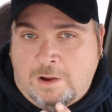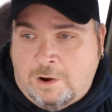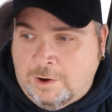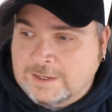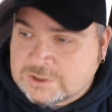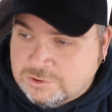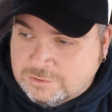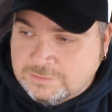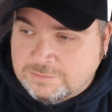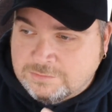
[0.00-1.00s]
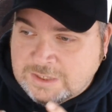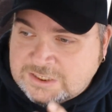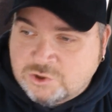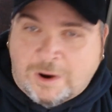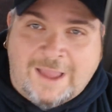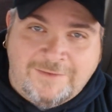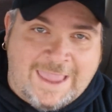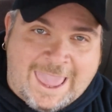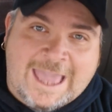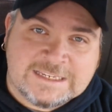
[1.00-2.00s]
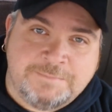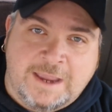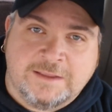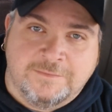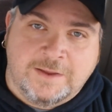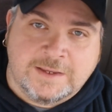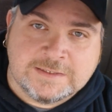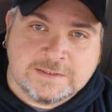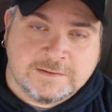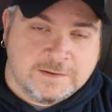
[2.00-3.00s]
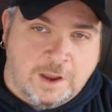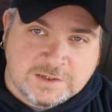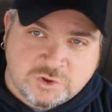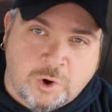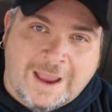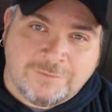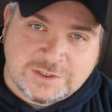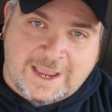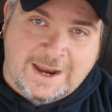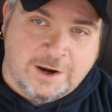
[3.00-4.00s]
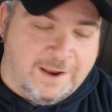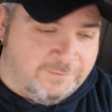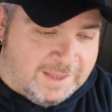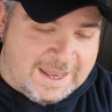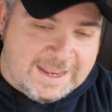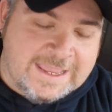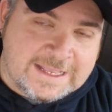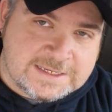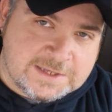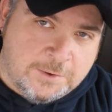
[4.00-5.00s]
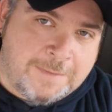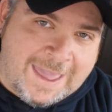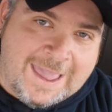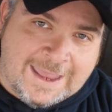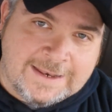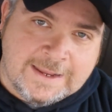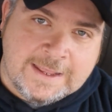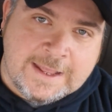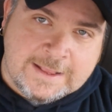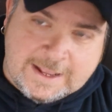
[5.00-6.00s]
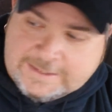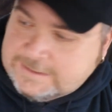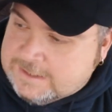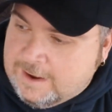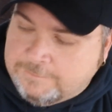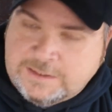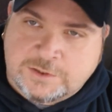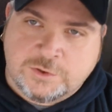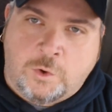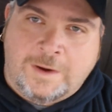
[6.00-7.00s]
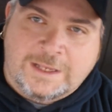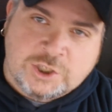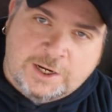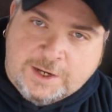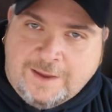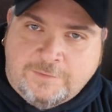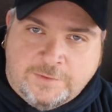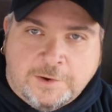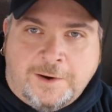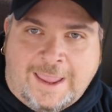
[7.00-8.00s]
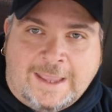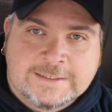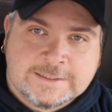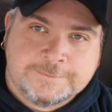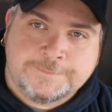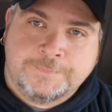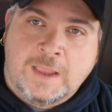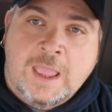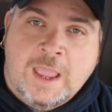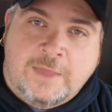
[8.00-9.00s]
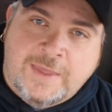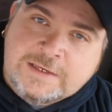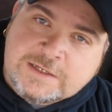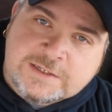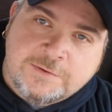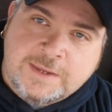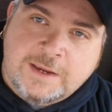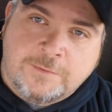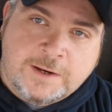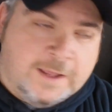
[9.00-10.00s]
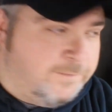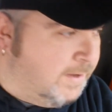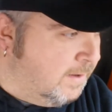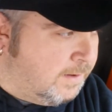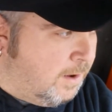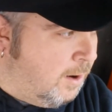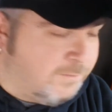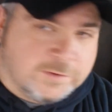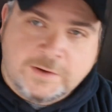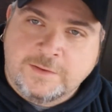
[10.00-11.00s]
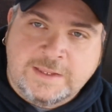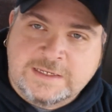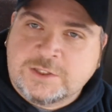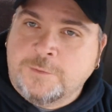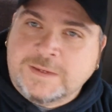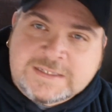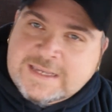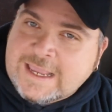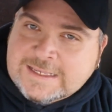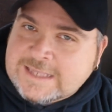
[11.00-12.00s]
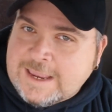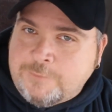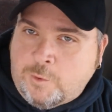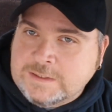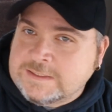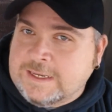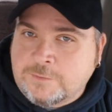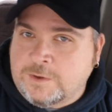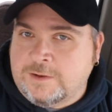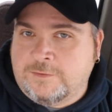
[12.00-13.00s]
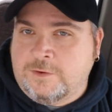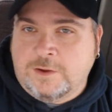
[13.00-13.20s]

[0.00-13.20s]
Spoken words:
on us, this driving aspect of us drivers out here have let it get so bad that these companies are doing that, trying to cover their ass. And they just soon get rid of you over these stupid CSA points and get rid of the